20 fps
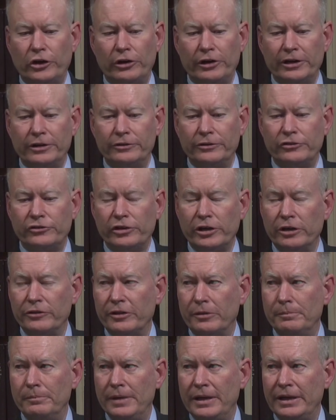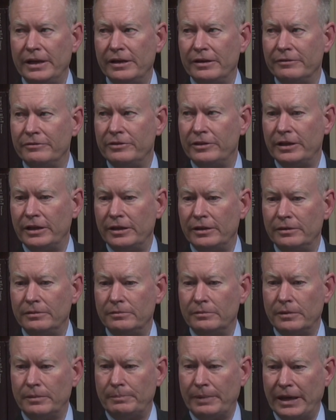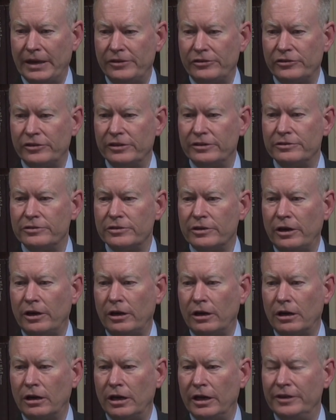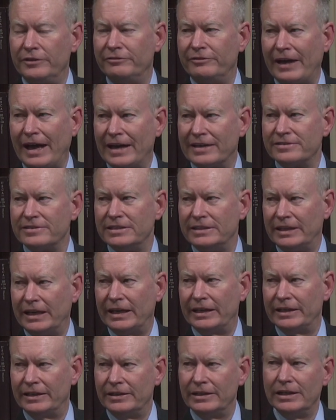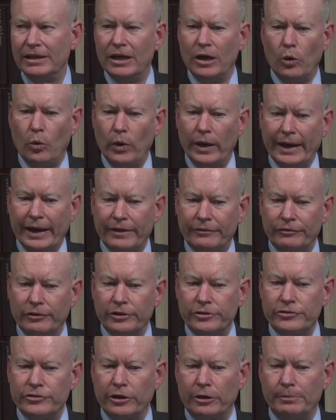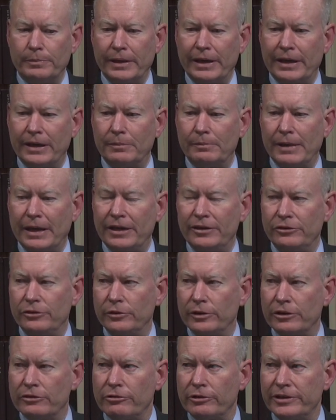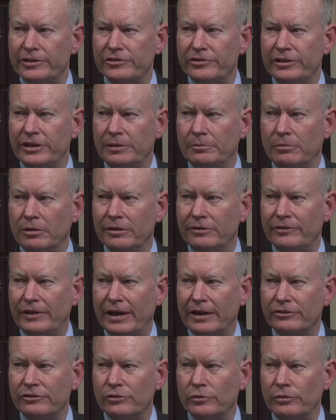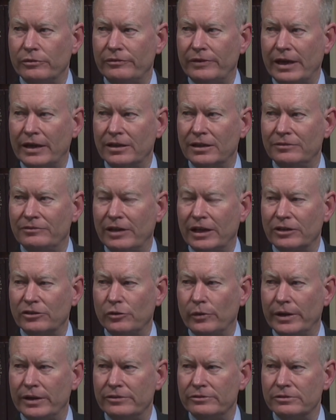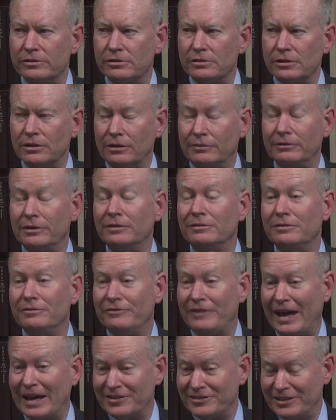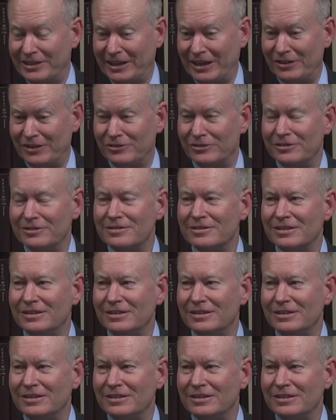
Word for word: earlier in the show that many of the patients are unvaccinated. Yes. What efforts are being made to increase the number of actual evac- evacuations? vaccinations?